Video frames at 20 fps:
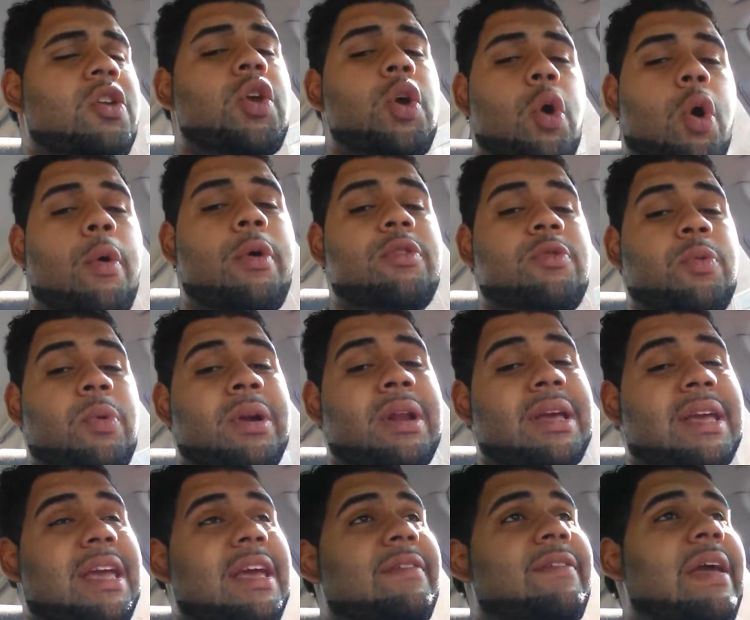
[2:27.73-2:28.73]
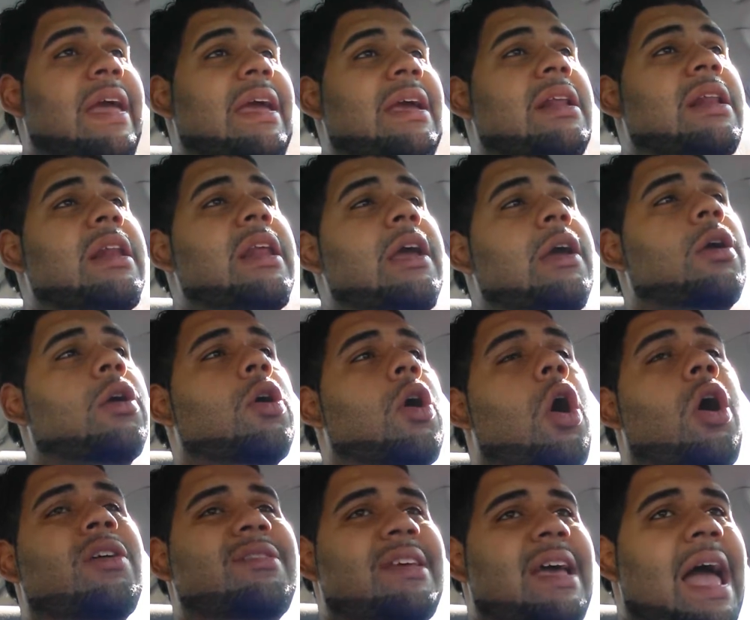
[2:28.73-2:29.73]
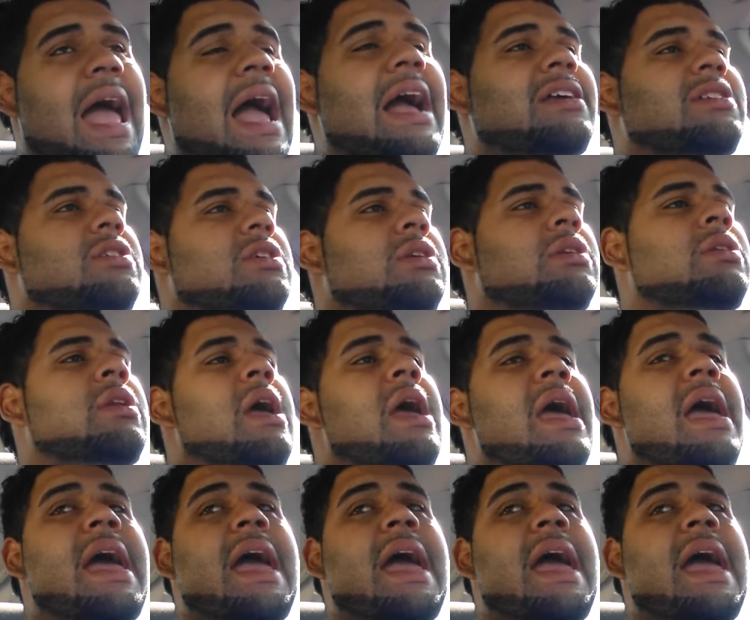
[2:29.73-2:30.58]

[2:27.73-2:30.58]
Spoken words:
you always want to give a clear call to action.